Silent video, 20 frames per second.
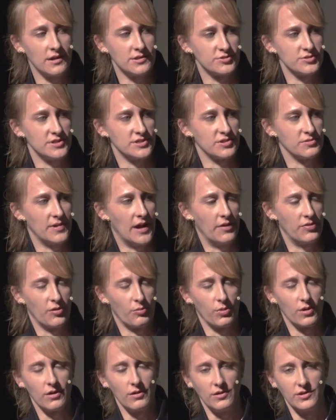countries around
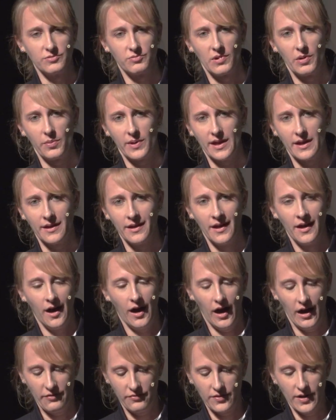the world where we
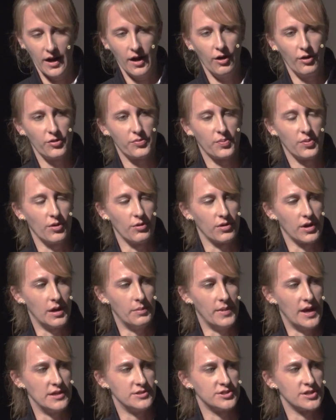offer health
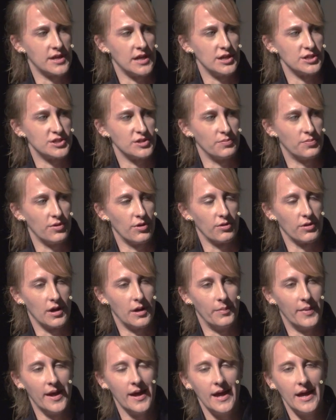program, education
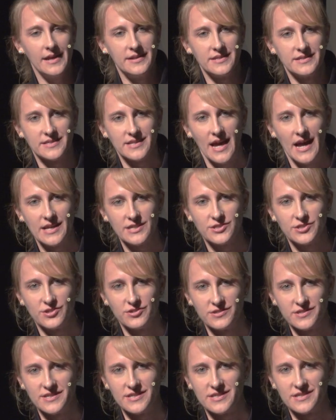program, and
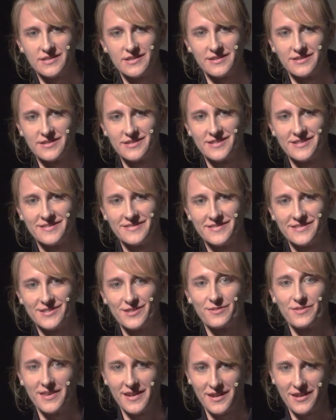disaster assistance.
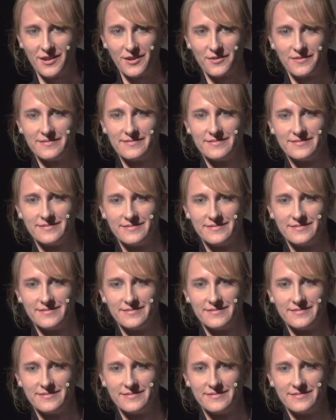So thank you.